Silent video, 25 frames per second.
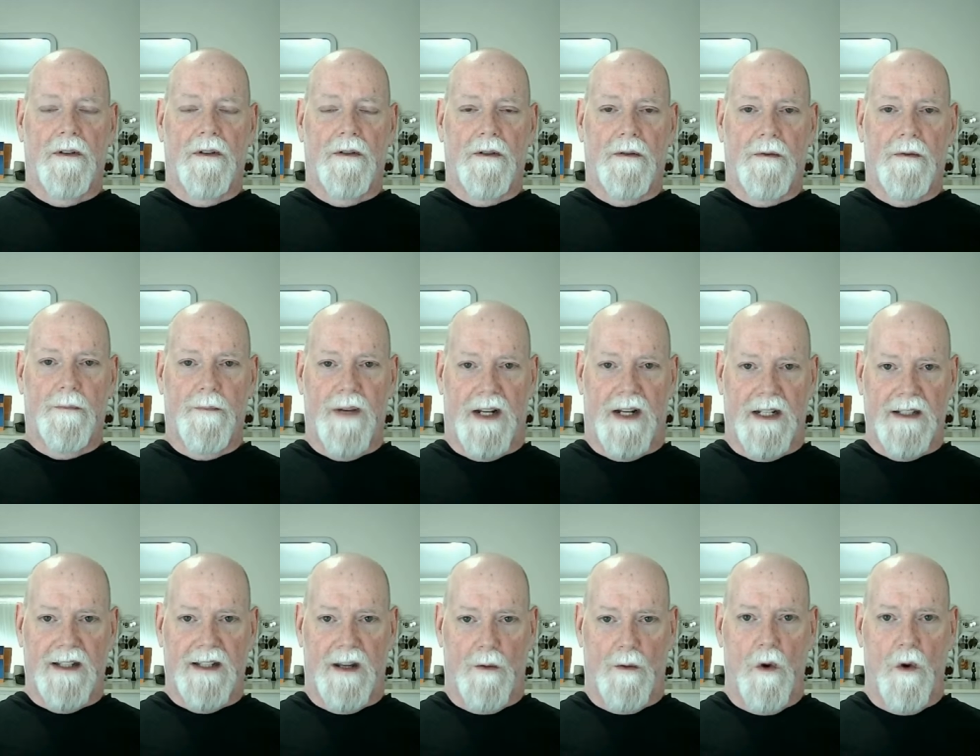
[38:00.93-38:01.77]
because
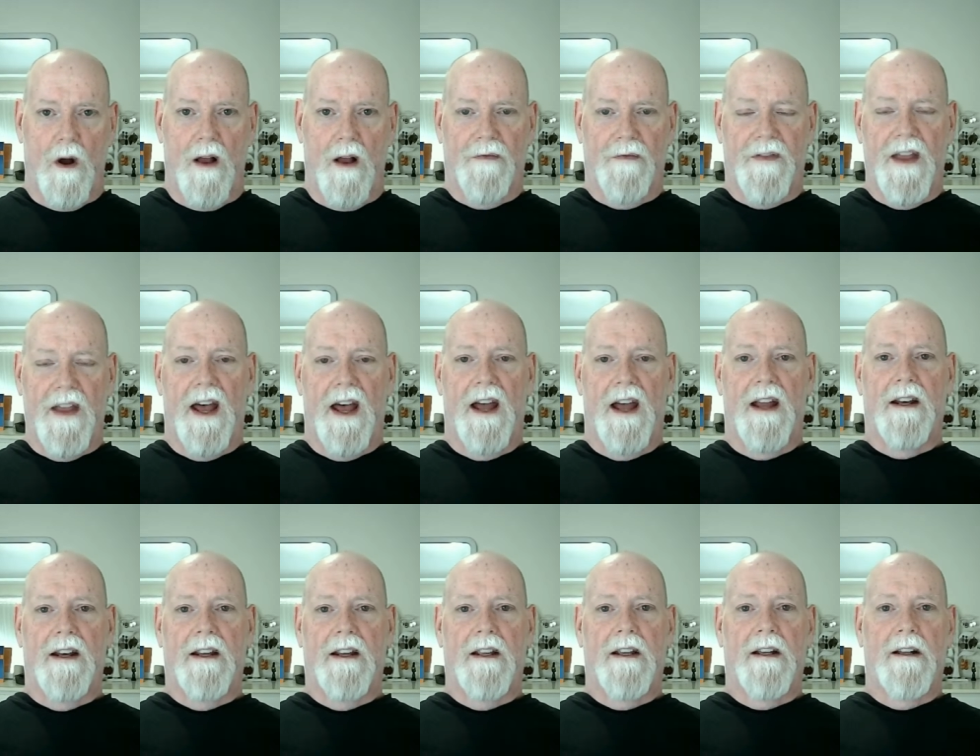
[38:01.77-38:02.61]
they want that.
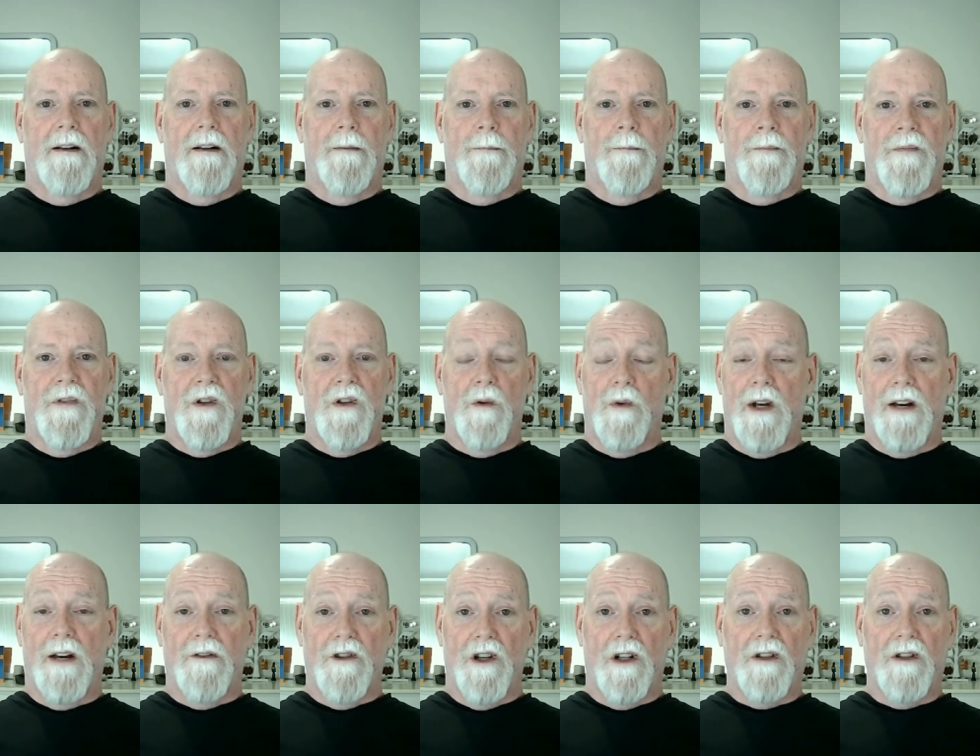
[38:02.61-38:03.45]
So
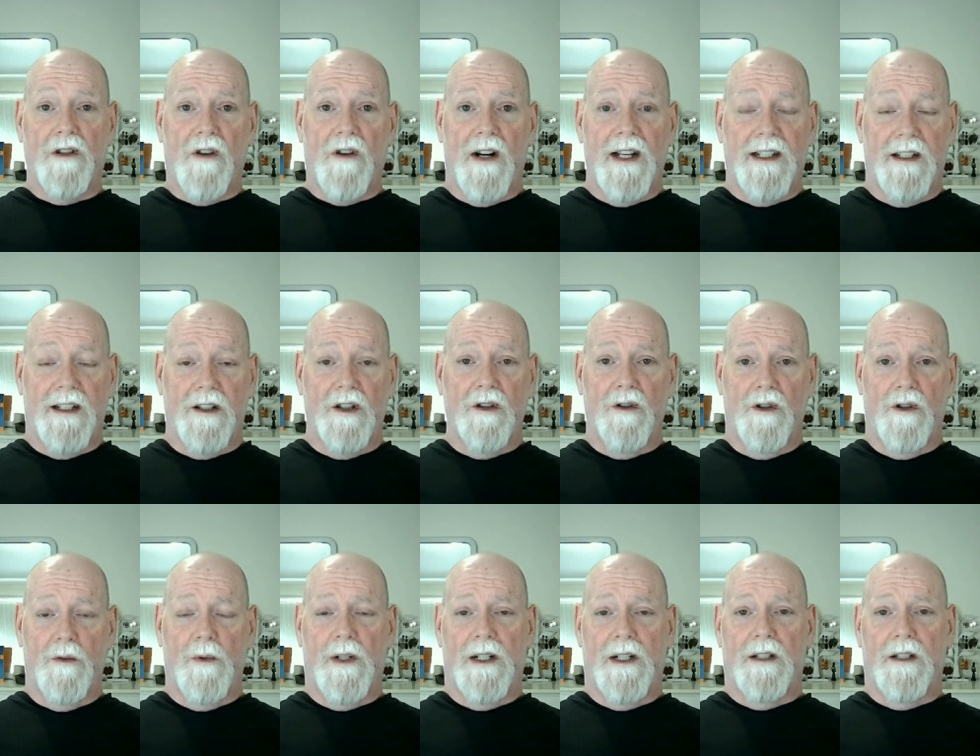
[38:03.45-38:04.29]
whatever they're trying to do, you
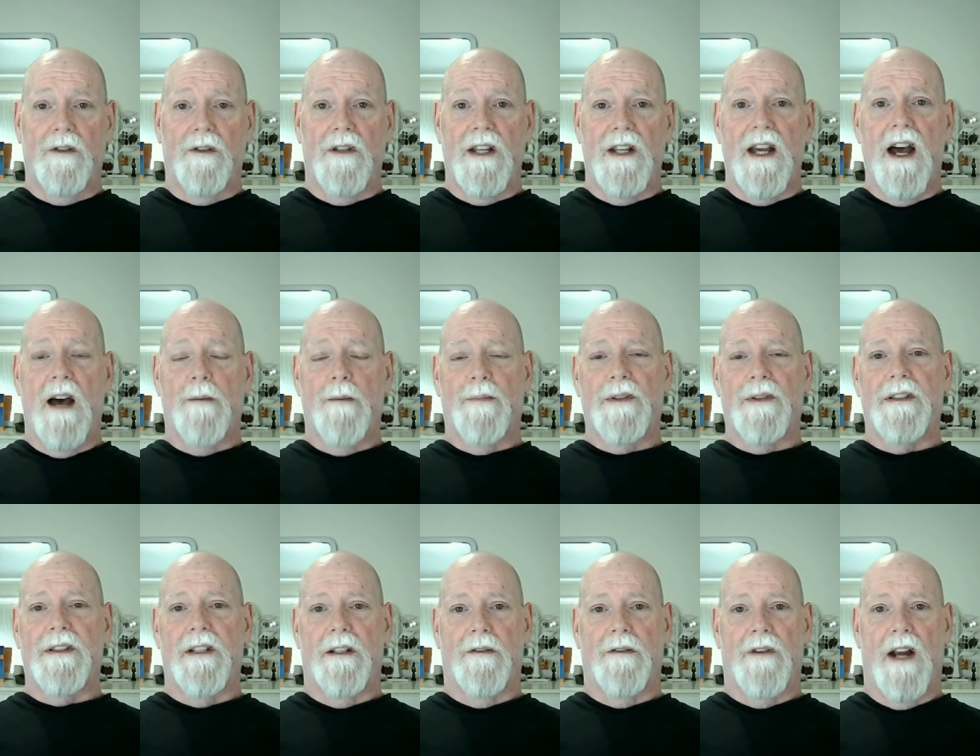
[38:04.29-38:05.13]
want to do the
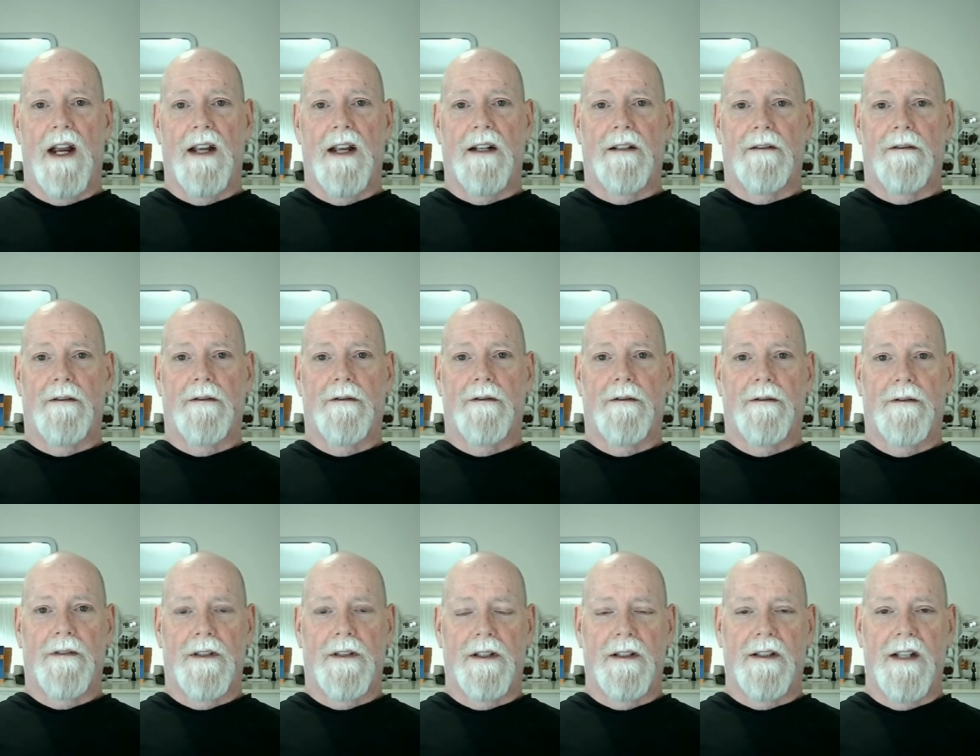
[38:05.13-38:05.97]
opposite, right?
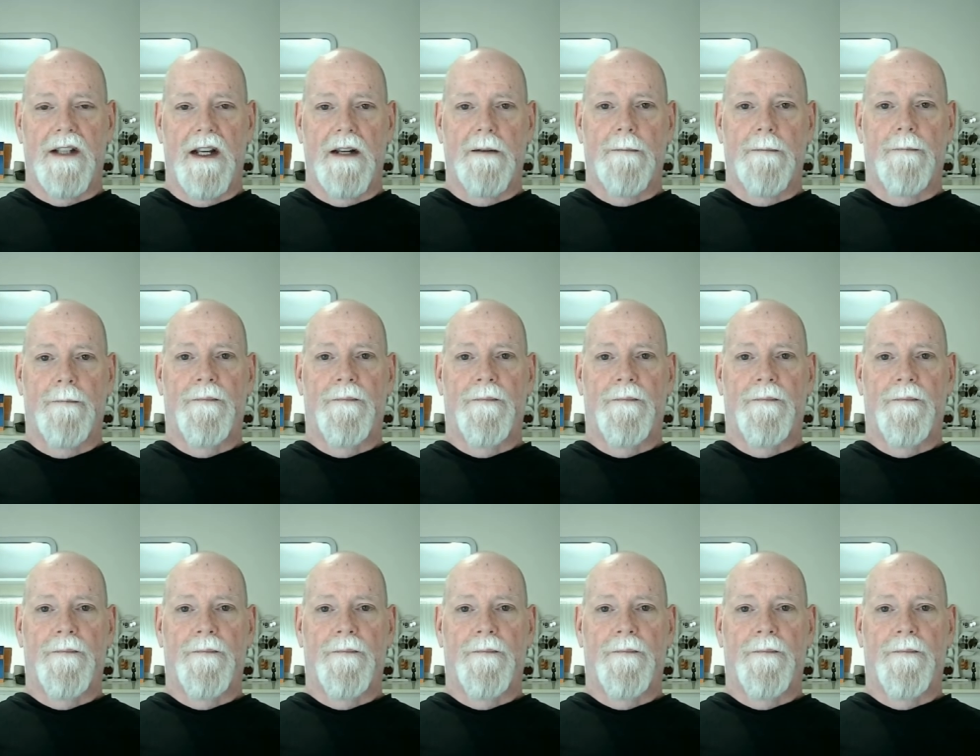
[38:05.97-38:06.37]
You see?